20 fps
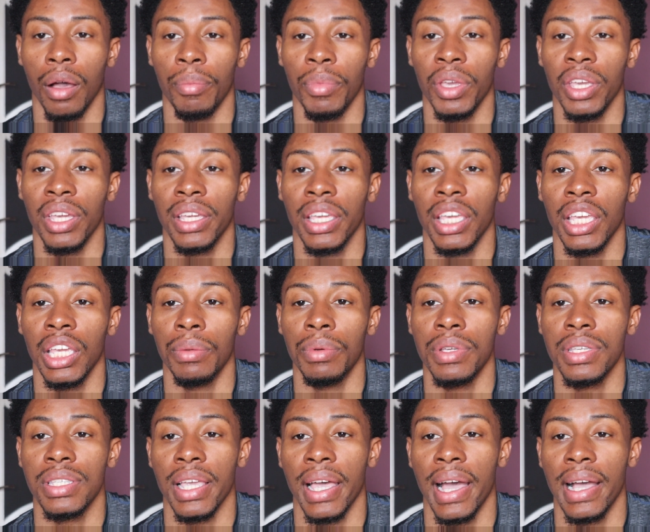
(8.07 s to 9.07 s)
Me and
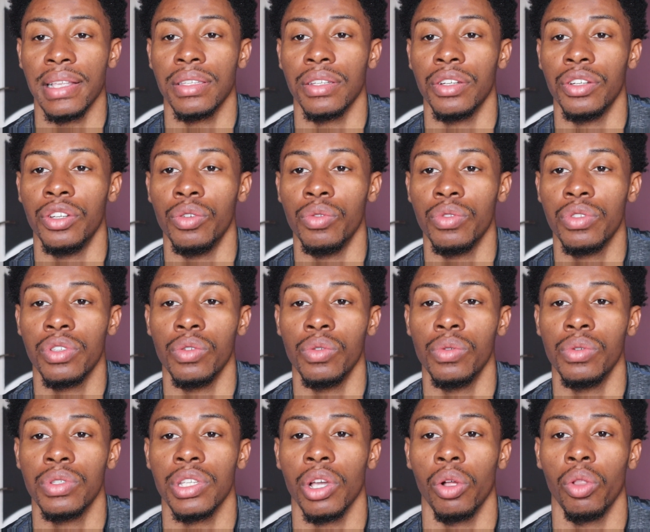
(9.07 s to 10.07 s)
Keem decided to do
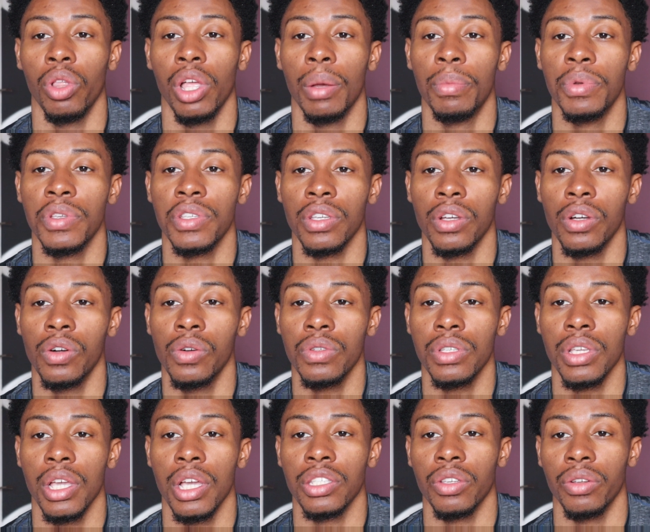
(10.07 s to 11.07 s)
2 solo
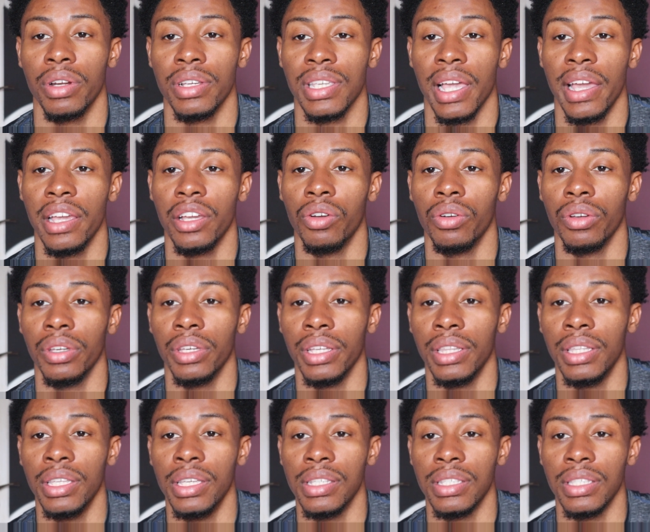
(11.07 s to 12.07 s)
episodes, so that's how you're going to
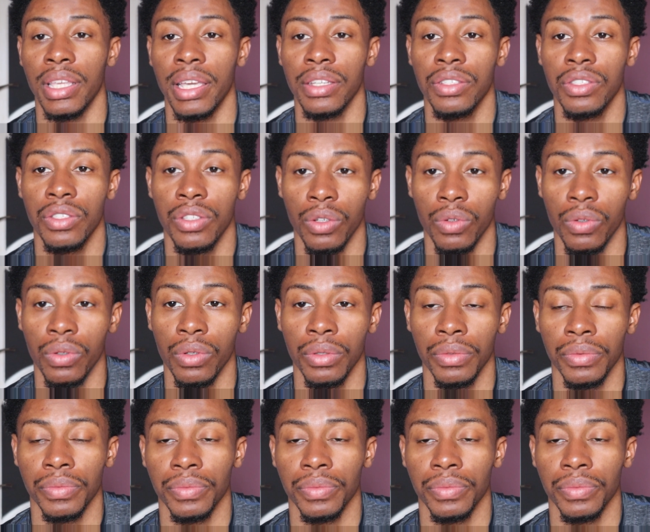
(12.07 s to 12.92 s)
get these next 2.